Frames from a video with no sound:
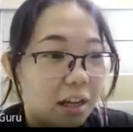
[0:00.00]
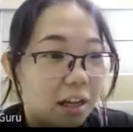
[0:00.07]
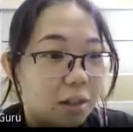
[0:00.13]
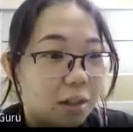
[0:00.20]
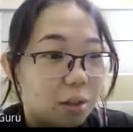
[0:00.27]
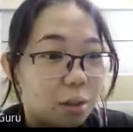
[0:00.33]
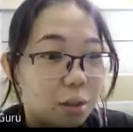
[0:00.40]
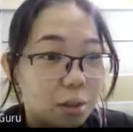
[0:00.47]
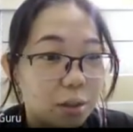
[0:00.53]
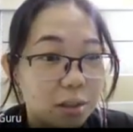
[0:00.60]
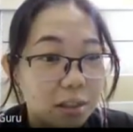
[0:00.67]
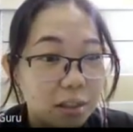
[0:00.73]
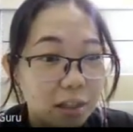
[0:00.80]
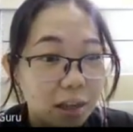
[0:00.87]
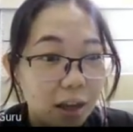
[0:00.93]

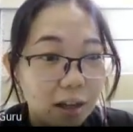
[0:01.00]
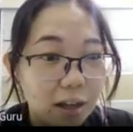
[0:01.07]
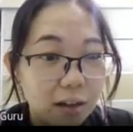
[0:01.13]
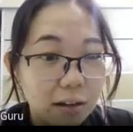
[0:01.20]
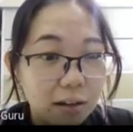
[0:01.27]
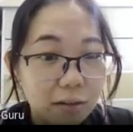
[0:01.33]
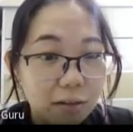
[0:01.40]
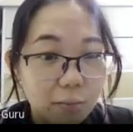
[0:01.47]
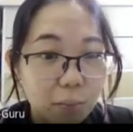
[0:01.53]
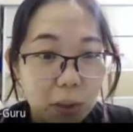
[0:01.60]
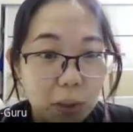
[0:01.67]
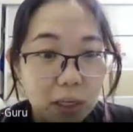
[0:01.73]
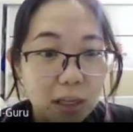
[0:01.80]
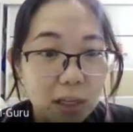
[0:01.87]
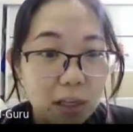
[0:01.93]
Yang
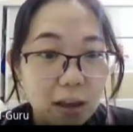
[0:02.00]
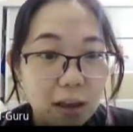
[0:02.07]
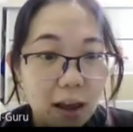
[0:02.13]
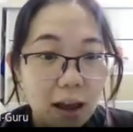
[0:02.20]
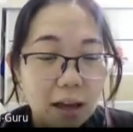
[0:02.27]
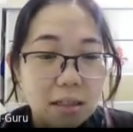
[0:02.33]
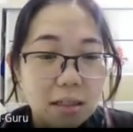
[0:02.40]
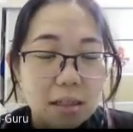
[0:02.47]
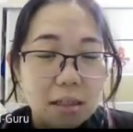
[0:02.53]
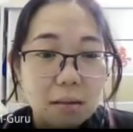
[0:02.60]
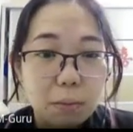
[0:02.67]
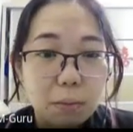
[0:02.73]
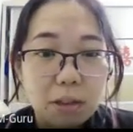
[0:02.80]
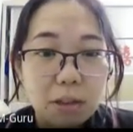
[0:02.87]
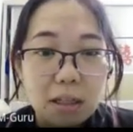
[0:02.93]
B, ice is
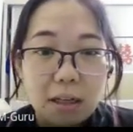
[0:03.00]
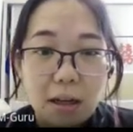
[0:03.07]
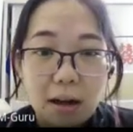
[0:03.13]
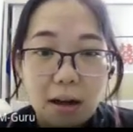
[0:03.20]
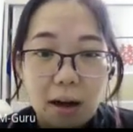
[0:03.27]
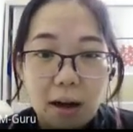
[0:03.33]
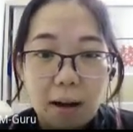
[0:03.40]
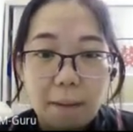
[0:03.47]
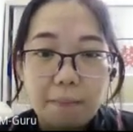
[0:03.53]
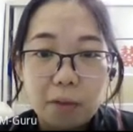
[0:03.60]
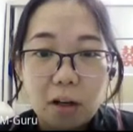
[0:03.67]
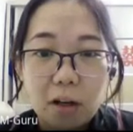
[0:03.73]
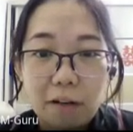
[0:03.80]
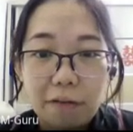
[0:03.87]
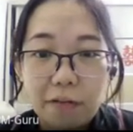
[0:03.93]
put in the cup,
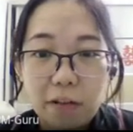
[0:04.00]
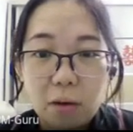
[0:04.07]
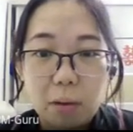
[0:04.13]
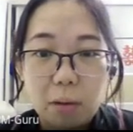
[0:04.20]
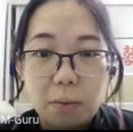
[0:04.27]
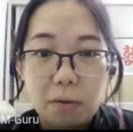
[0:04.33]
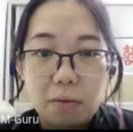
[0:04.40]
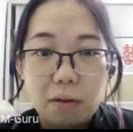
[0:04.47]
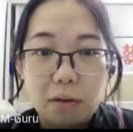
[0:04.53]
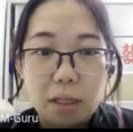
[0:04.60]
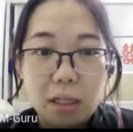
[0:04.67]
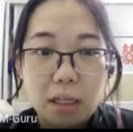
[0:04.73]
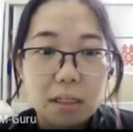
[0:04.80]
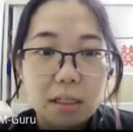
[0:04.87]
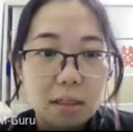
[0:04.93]
coffee will be
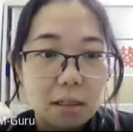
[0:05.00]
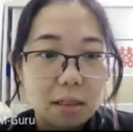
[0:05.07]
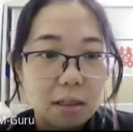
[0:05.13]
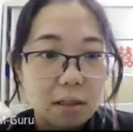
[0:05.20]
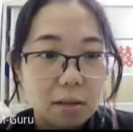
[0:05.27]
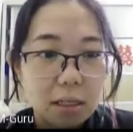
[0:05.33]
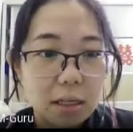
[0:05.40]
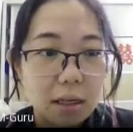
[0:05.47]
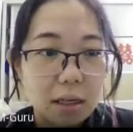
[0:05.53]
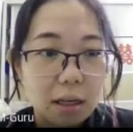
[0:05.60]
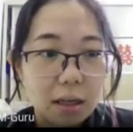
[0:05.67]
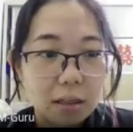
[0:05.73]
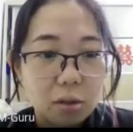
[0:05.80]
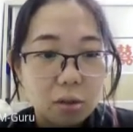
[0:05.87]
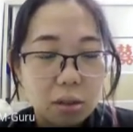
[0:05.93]
released. You see,
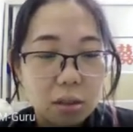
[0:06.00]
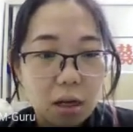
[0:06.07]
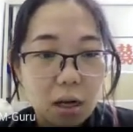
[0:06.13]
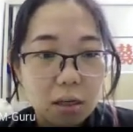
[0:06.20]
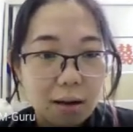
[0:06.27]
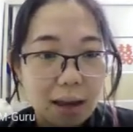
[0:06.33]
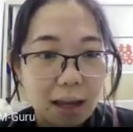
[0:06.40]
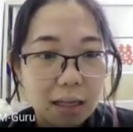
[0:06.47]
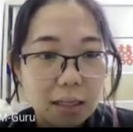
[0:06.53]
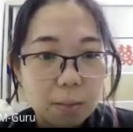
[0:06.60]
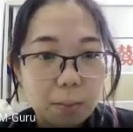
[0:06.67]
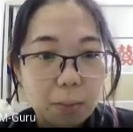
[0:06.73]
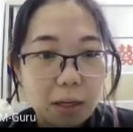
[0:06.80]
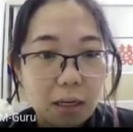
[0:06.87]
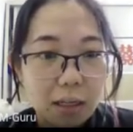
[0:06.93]
Yang, you're
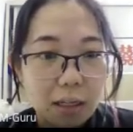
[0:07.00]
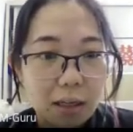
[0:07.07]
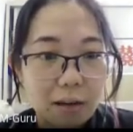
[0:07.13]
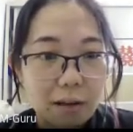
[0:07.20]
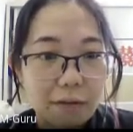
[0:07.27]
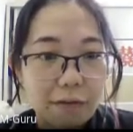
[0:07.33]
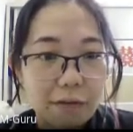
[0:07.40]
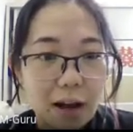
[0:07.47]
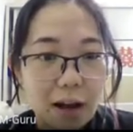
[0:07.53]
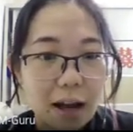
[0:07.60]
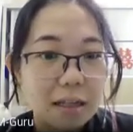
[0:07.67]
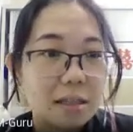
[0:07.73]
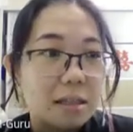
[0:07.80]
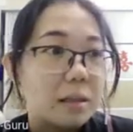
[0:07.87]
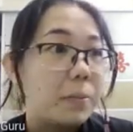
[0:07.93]
explaining if
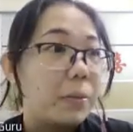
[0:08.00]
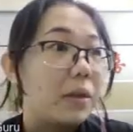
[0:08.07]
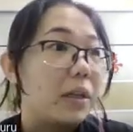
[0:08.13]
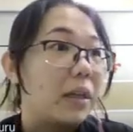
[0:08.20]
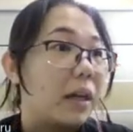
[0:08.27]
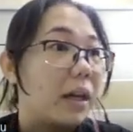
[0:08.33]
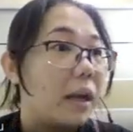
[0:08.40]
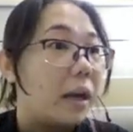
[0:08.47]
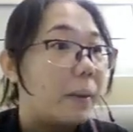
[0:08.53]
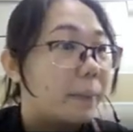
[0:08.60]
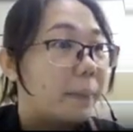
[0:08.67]
ice is put in the cup.